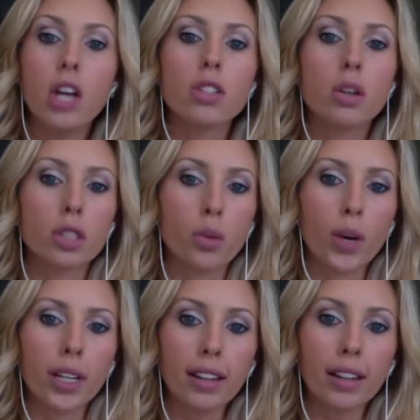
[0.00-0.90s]
So it's a
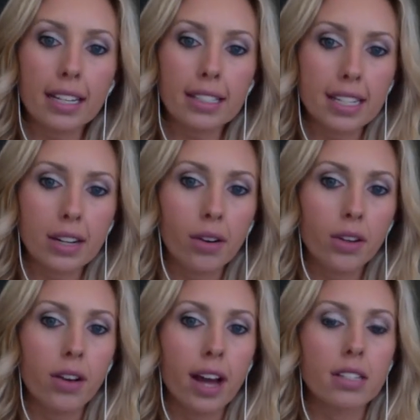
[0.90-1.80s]
one-click deal.
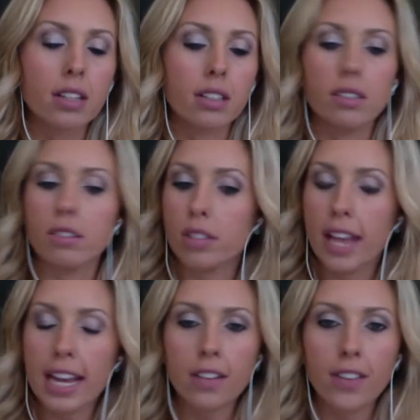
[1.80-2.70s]
You guys can
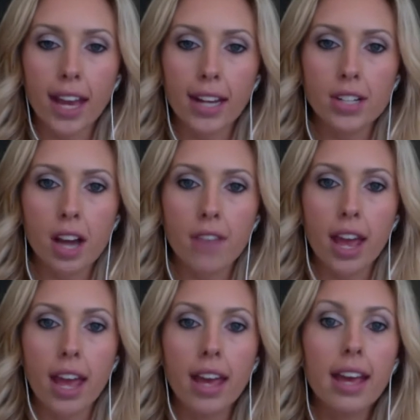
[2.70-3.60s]
take advantage of
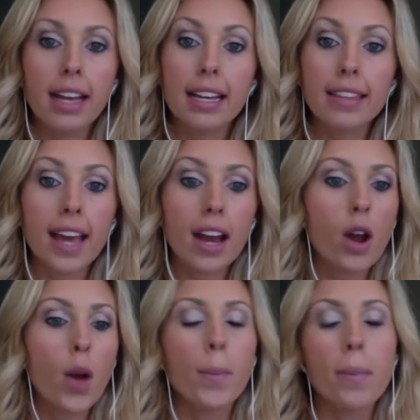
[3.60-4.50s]
it. Get
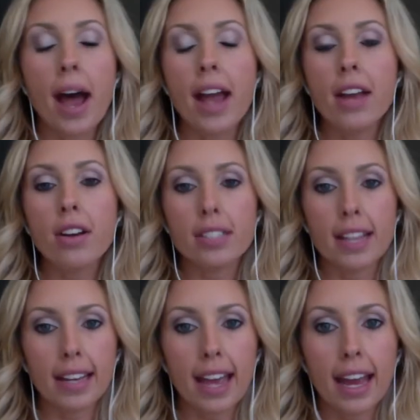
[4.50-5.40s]
there, buy your
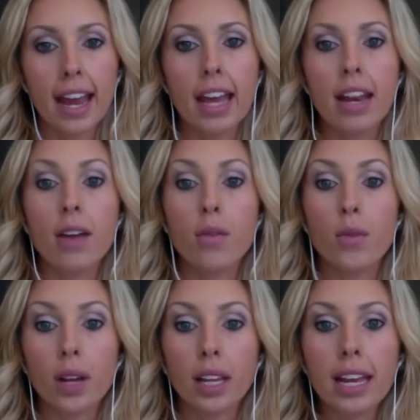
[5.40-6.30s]
ticket, and
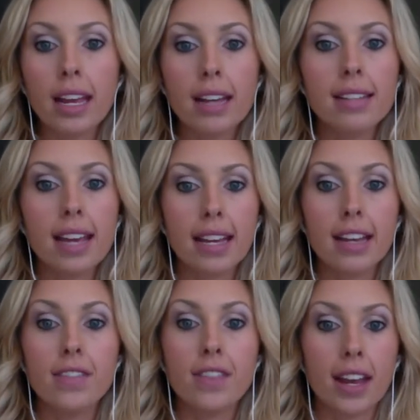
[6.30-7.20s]
really take
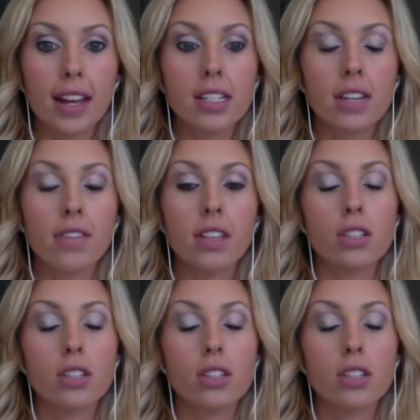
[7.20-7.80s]
advantage of this